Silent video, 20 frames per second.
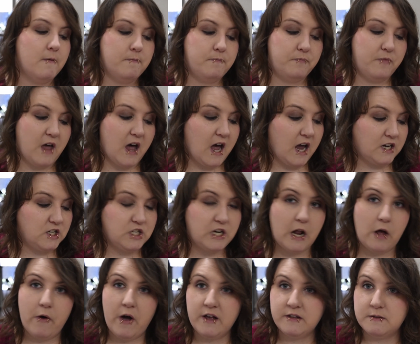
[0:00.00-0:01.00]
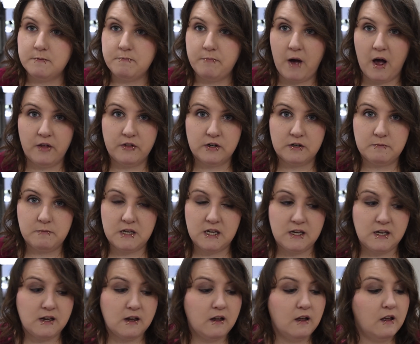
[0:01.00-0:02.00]
the eyeshadow hasn't bothered
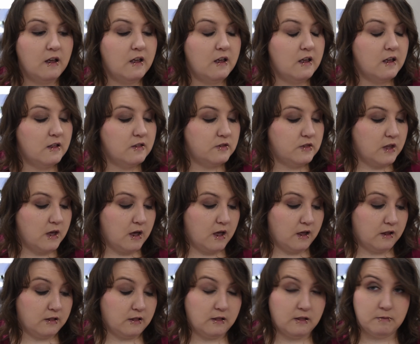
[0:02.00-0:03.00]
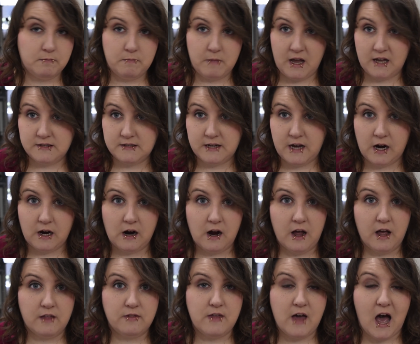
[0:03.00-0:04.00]
me. The
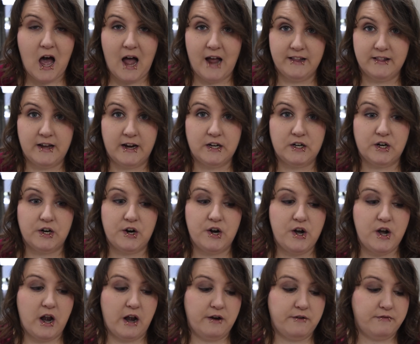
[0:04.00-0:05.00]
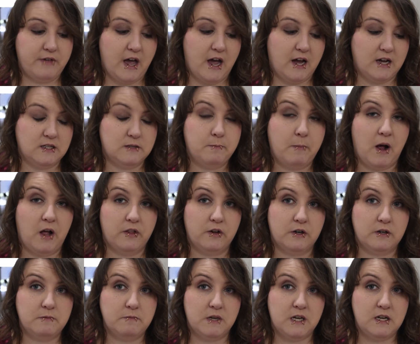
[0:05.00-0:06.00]
mascara, the eyeliner, none of that has
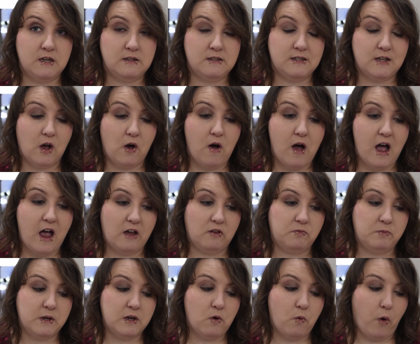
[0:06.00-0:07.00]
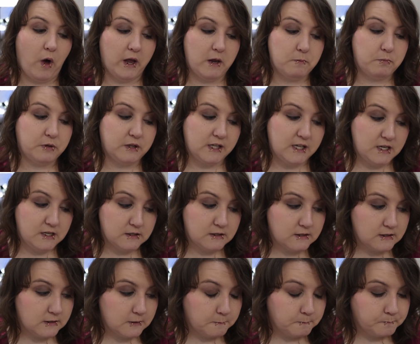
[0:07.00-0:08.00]
bothered me. So I've been quite
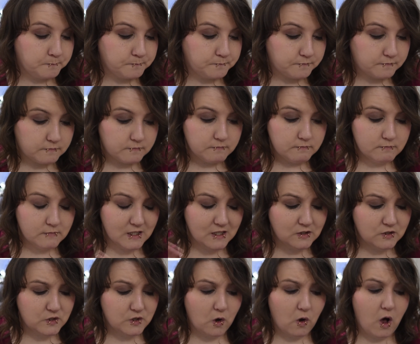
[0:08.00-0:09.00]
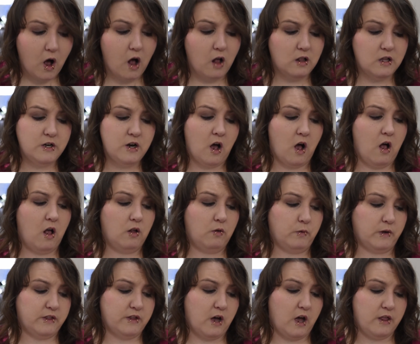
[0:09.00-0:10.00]
pleased. So all in all,
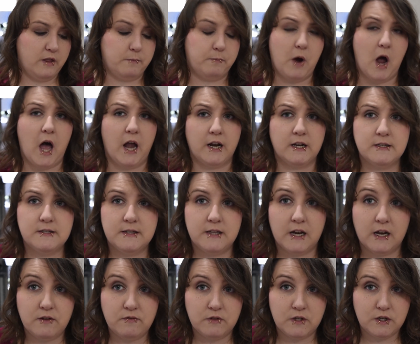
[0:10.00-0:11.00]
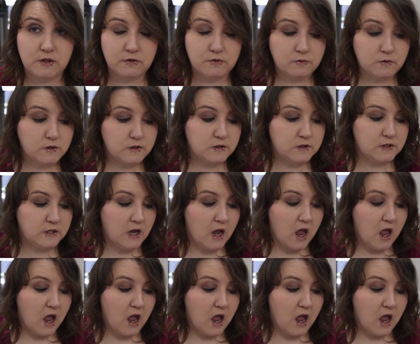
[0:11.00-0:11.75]
with all the products that I've used,